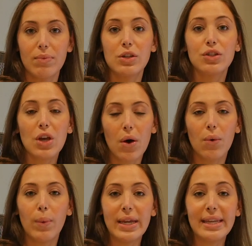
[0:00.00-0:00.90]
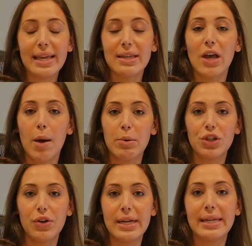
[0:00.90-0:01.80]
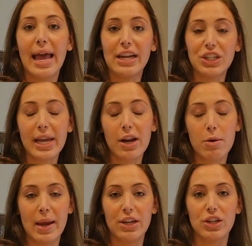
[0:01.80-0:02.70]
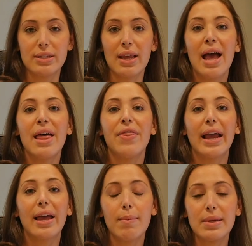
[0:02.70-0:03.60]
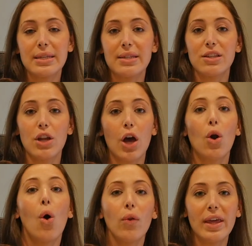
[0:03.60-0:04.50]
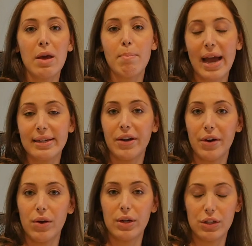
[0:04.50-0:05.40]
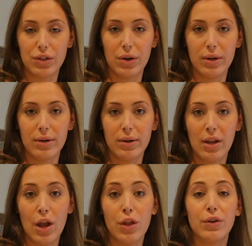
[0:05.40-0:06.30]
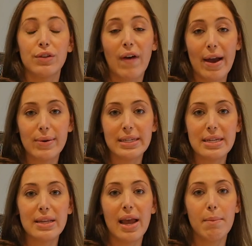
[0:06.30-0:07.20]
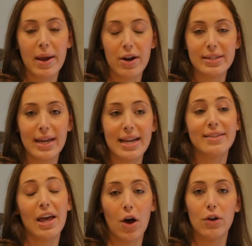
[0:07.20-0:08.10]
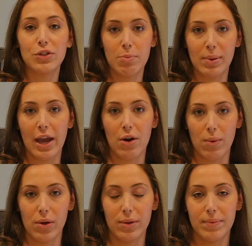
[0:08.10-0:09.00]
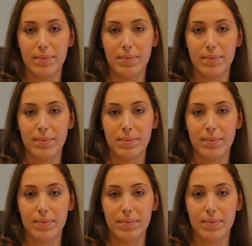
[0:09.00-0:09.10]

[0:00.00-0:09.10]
So we take this opportunity to educate our patients that gum disease is not only a bacterial concern. There's viruses and parasites that also play a role.